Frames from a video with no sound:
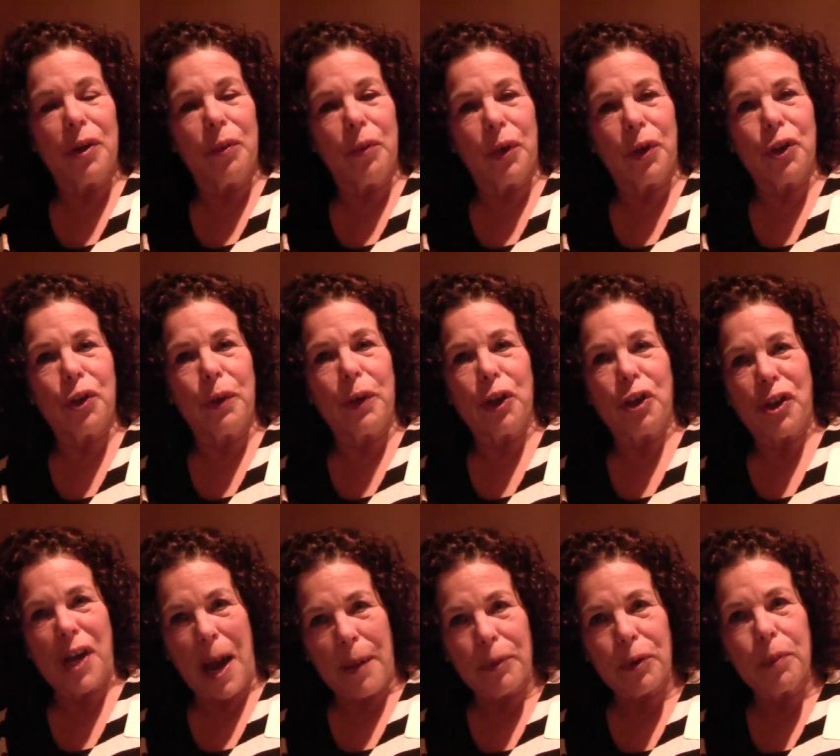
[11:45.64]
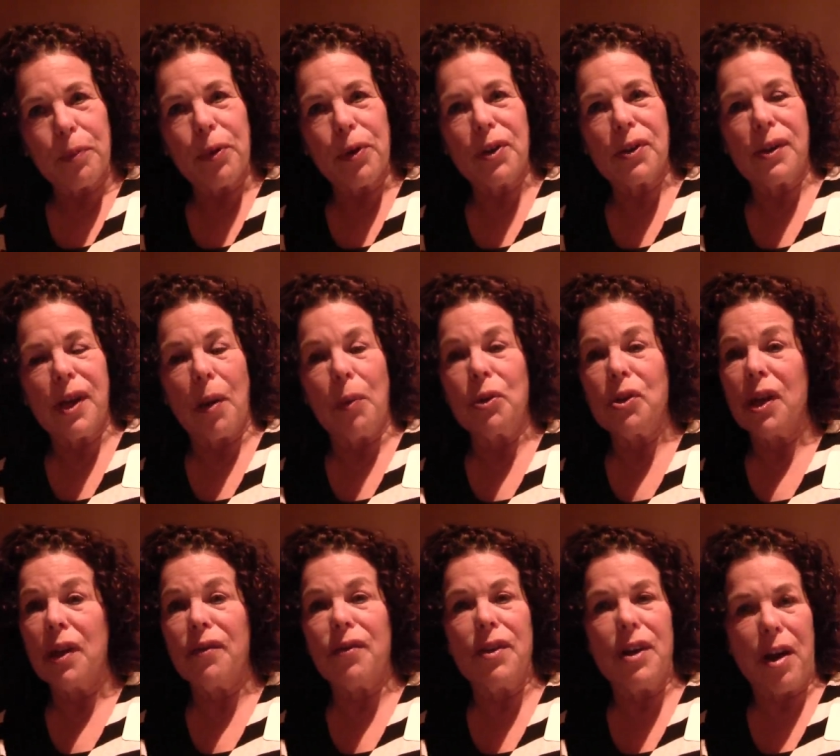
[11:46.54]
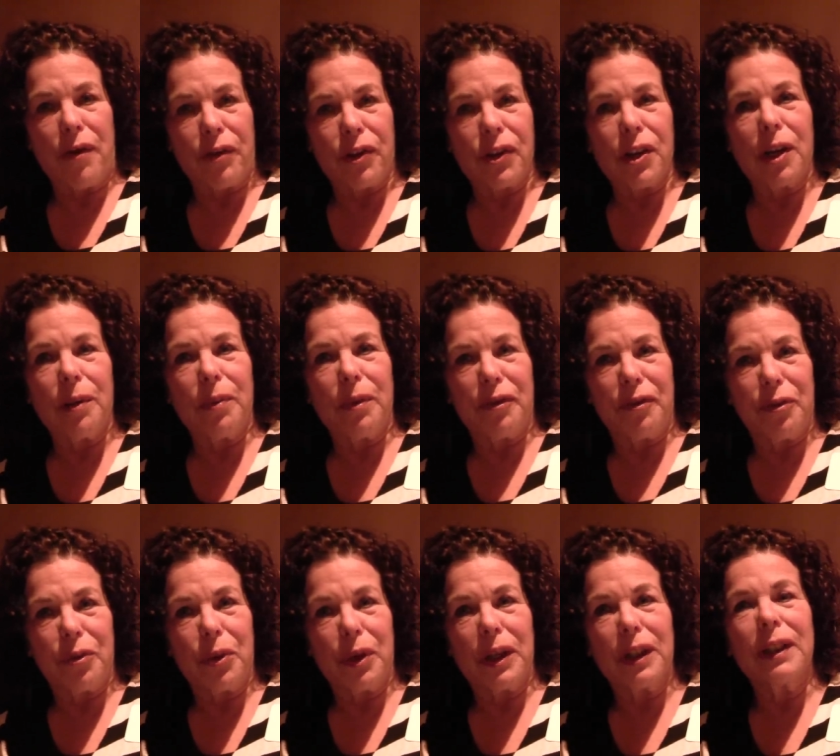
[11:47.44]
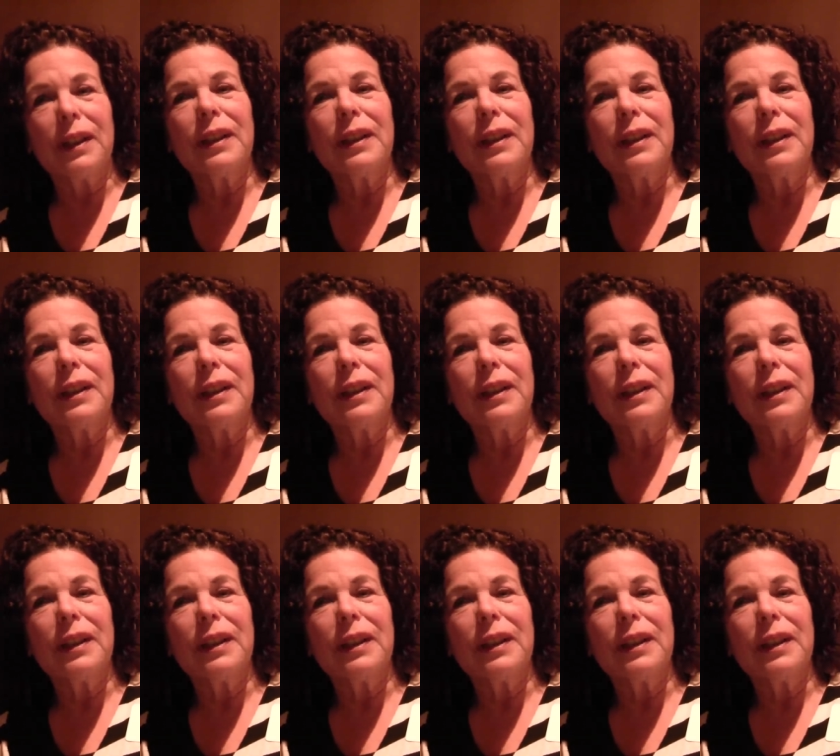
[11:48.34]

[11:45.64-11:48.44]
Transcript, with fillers: We're doing chapter books now, which they've never done before.